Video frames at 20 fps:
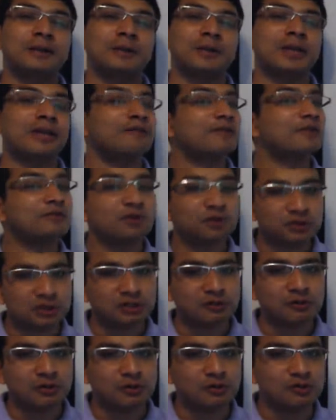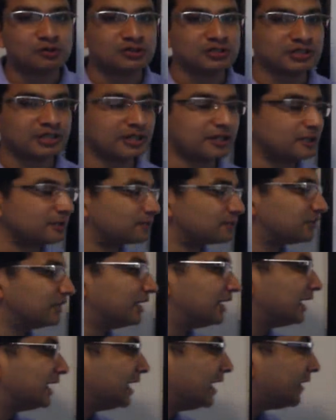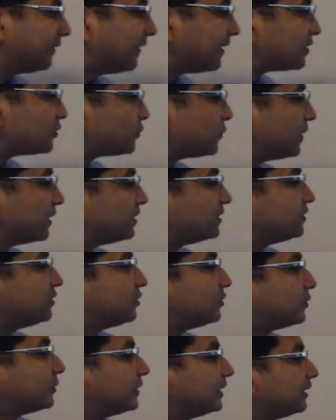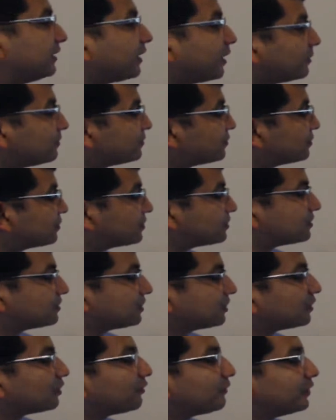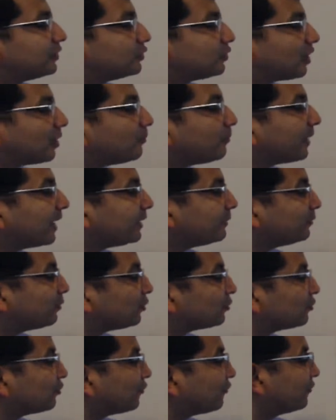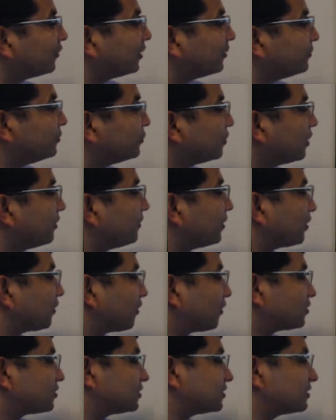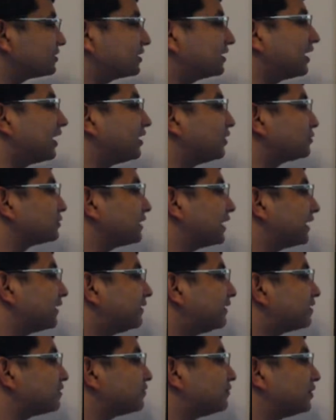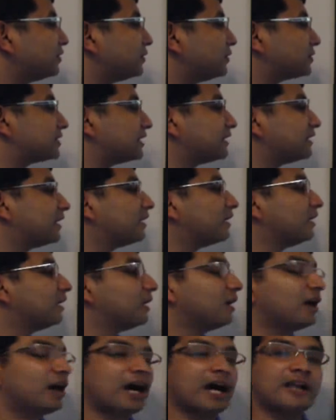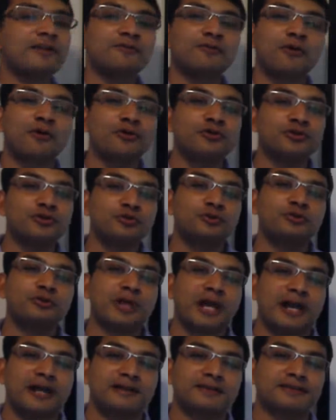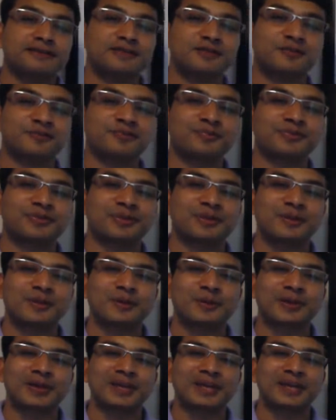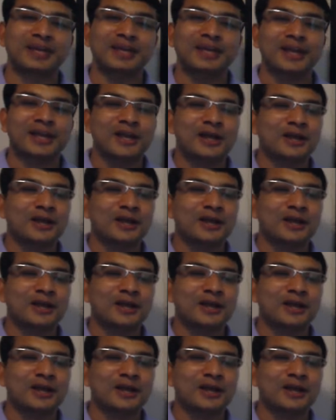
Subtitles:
Okay, we have not covered those scenarios. That's when, you know, it comes, you know, when you combine both of them, you come across scenarios like this, where you're saying, I want you to dance. Okay.